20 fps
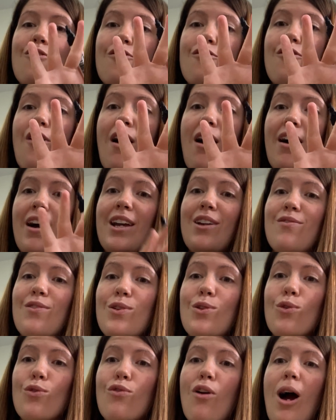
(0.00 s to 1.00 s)
5.
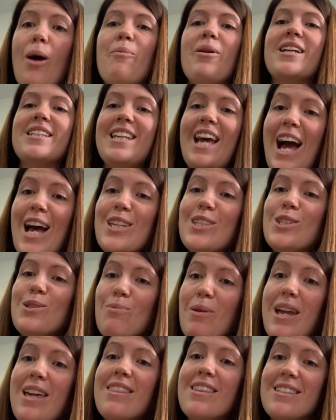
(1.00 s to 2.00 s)
You're right, because it has to
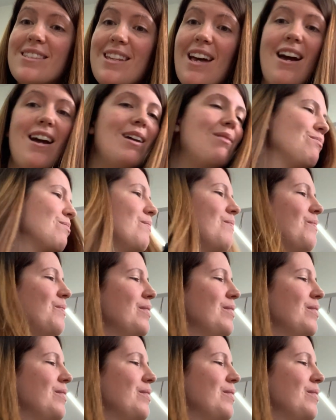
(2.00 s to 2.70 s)
be the same.